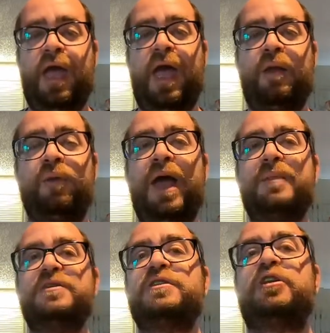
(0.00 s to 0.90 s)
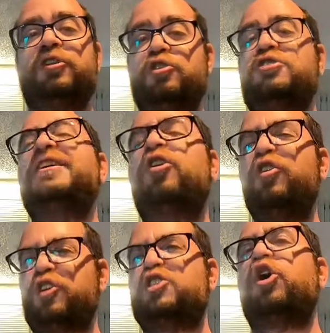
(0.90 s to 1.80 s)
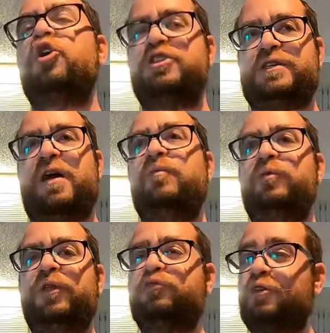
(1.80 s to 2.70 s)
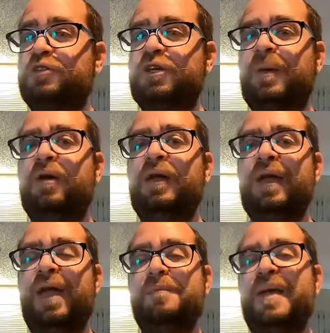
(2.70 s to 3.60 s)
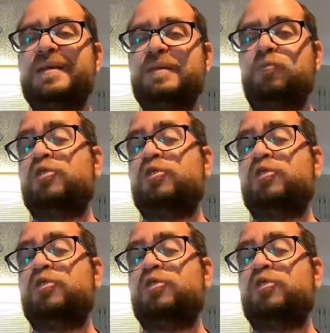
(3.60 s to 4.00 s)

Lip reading: And what happens is it starts letting all of the starches out. And when the starches come out, it makes them